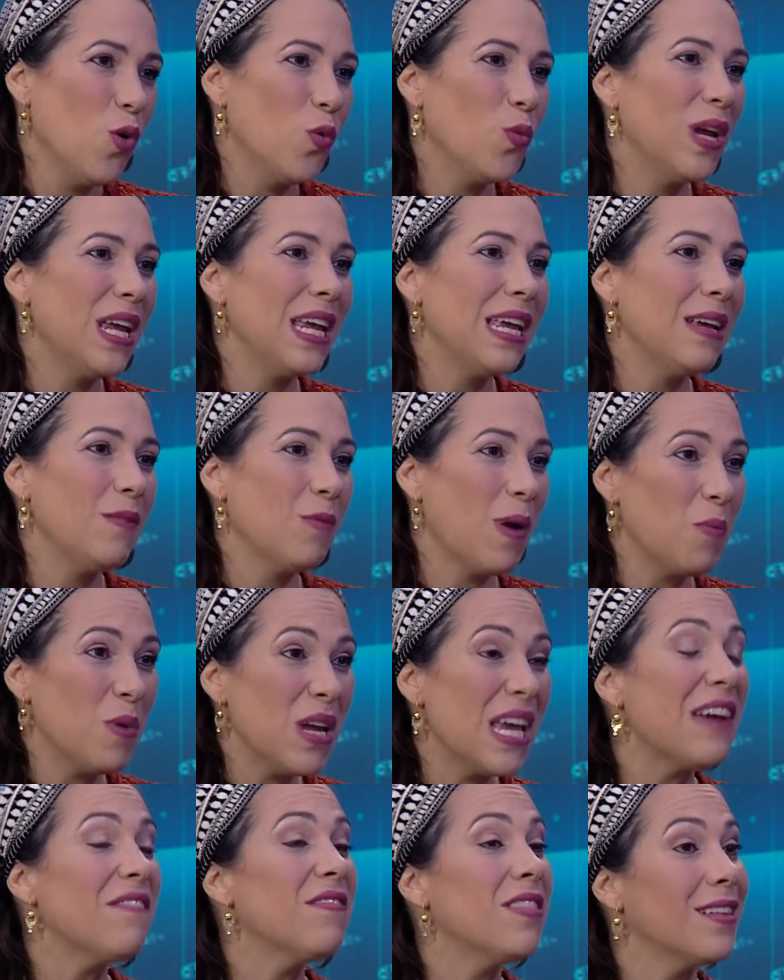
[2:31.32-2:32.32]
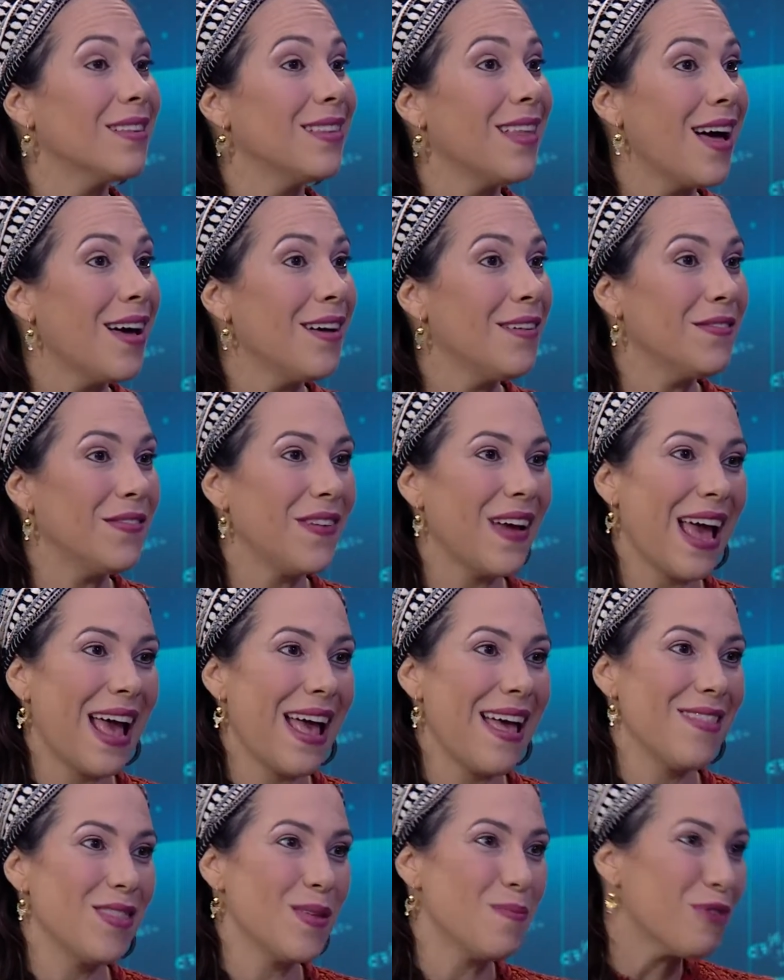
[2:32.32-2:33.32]
When we have the love
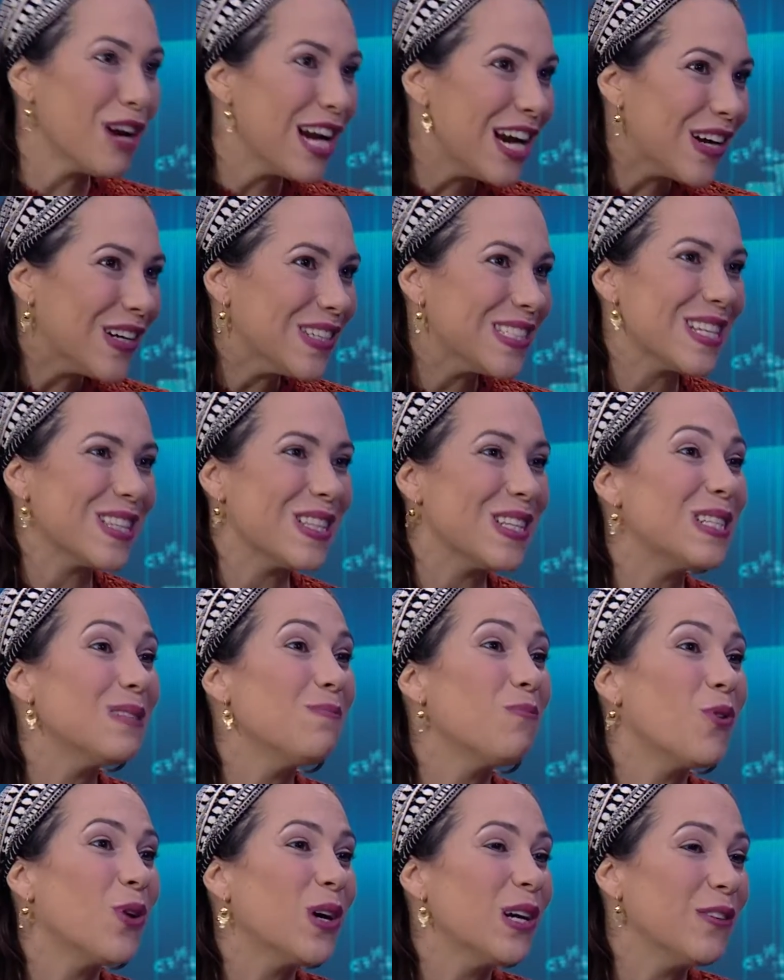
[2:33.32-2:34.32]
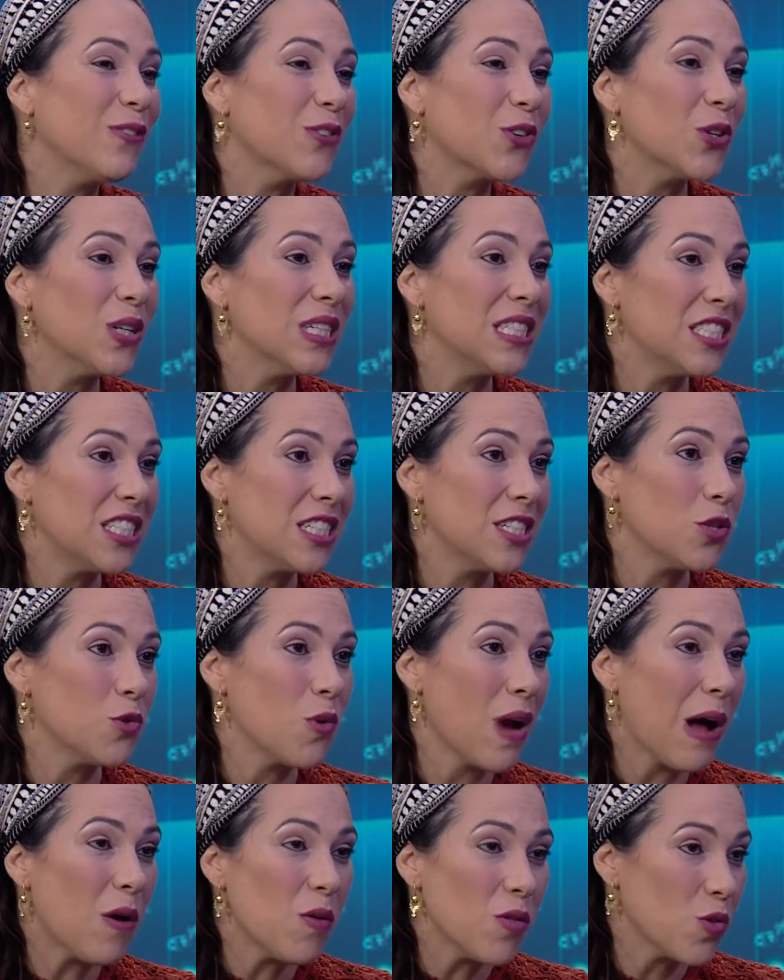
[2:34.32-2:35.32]
and the prayers and the support of Christians
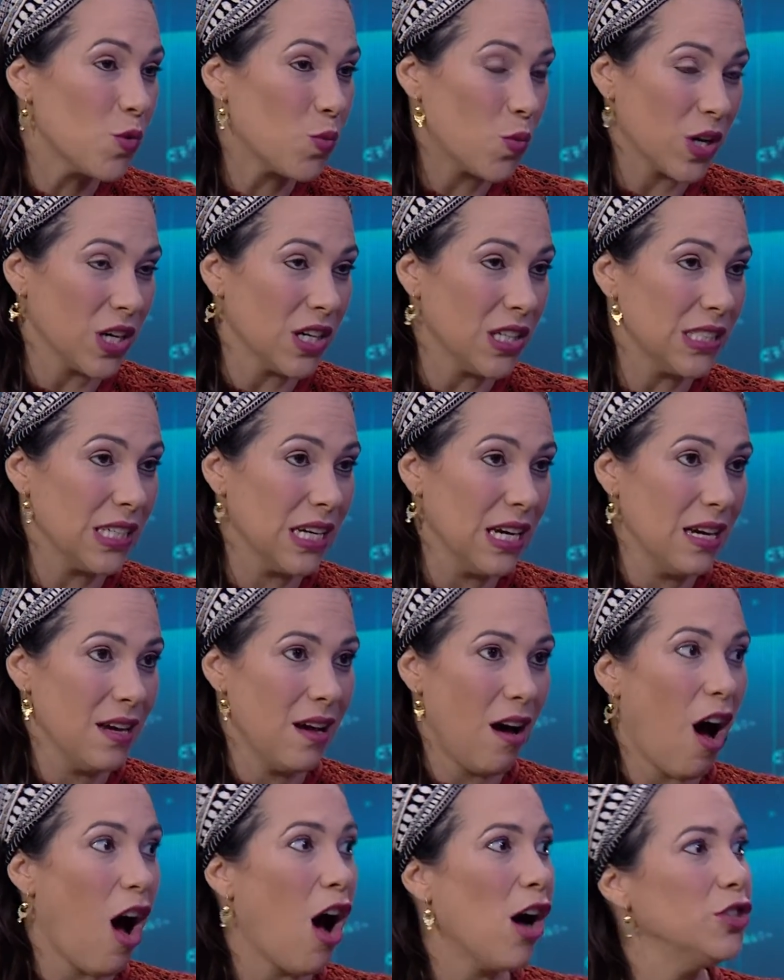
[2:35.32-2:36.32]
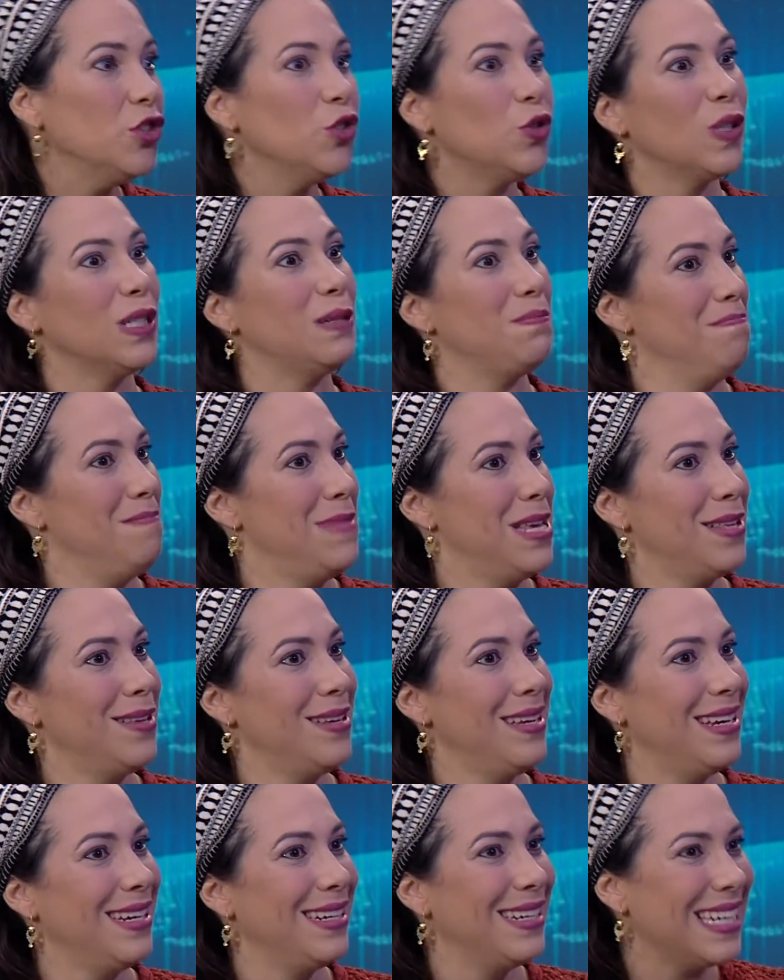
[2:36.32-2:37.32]
throughout the world, 100
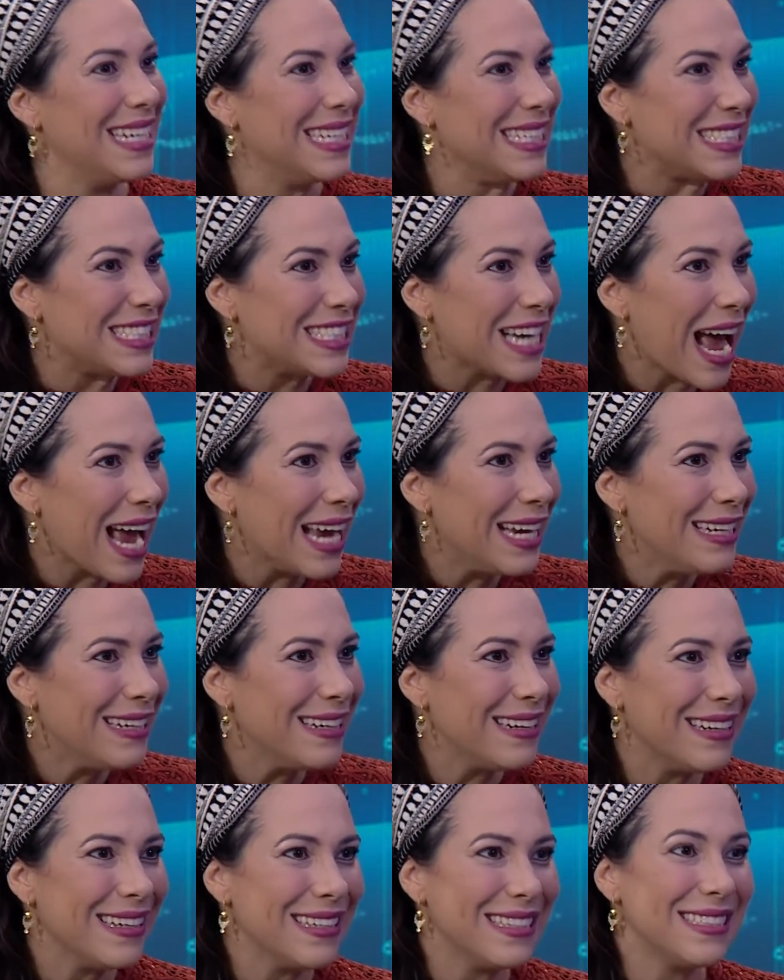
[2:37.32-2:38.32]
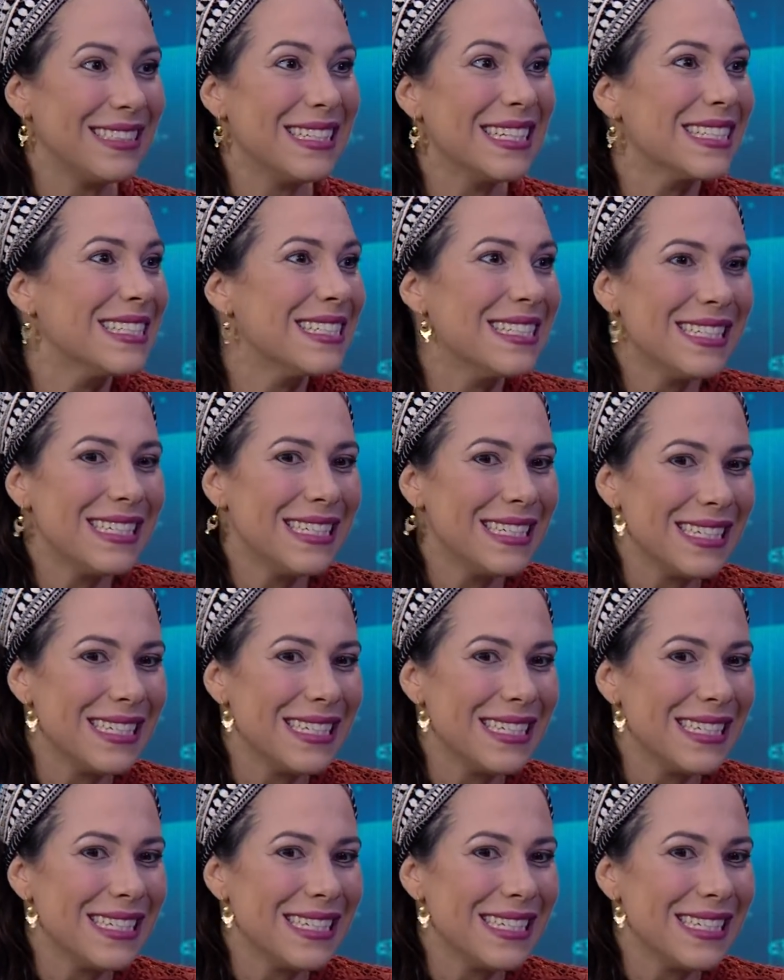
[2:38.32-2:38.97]
million in China, 60,